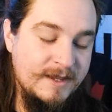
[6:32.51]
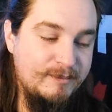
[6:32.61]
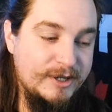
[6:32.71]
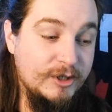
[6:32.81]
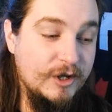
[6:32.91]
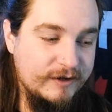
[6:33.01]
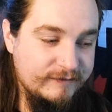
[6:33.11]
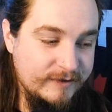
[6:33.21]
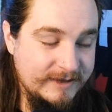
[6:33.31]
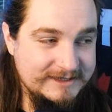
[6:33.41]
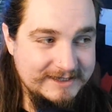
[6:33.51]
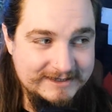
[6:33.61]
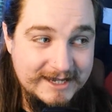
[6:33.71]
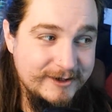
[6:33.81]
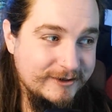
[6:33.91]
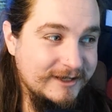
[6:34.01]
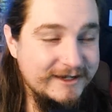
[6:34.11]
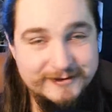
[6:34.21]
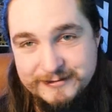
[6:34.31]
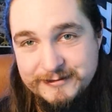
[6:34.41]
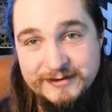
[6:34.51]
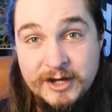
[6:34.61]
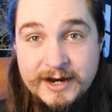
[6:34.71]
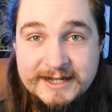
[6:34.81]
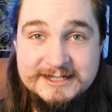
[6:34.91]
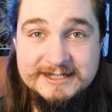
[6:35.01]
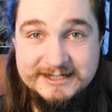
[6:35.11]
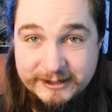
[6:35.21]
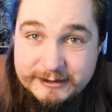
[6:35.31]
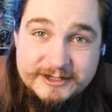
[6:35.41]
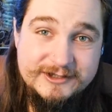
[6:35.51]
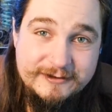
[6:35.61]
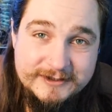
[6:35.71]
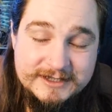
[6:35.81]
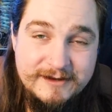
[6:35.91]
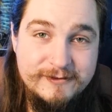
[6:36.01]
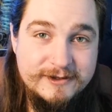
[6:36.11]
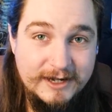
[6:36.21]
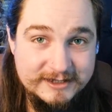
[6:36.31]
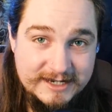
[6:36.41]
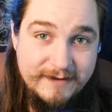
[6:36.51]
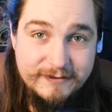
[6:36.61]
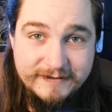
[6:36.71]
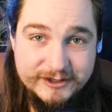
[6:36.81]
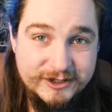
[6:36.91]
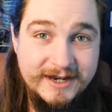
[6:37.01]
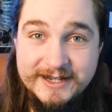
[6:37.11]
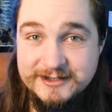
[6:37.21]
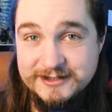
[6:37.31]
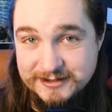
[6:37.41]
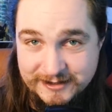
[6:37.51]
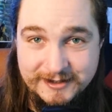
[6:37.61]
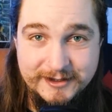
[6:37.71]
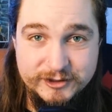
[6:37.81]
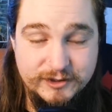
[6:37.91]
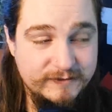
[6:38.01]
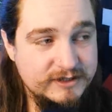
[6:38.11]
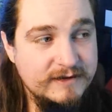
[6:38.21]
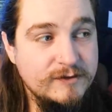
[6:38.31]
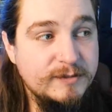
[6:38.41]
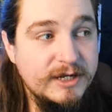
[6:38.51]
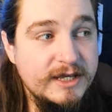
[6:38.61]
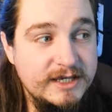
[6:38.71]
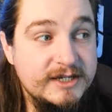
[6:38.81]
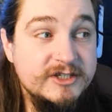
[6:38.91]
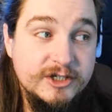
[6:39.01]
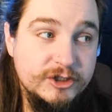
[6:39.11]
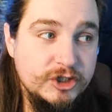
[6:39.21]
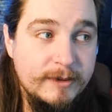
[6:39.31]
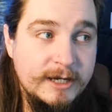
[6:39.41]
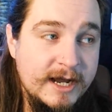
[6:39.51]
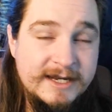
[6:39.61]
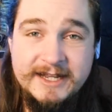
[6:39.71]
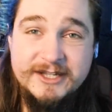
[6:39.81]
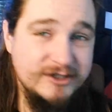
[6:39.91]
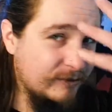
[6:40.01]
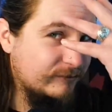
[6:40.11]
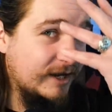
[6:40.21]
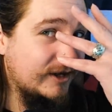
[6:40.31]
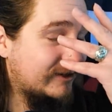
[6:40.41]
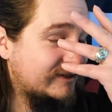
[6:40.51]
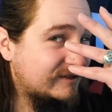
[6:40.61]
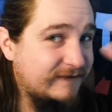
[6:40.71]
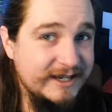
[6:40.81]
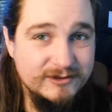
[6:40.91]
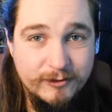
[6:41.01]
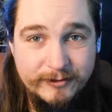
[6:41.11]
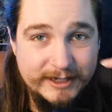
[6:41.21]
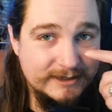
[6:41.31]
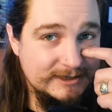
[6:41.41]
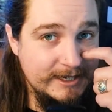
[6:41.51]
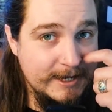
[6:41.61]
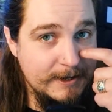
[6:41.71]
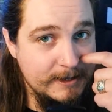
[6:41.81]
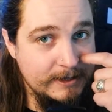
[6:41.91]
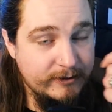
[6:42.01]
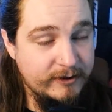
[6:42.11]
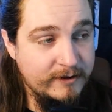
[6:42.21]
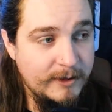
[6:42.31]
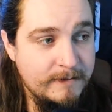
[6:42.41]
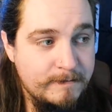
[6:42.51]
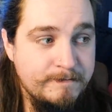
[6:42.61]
But a lot of them, as I said, are like not necessarily surface level. A staph infection is surface level, but he does a good job at hiding it. It's not right on his face where we can see it, you know what I mean?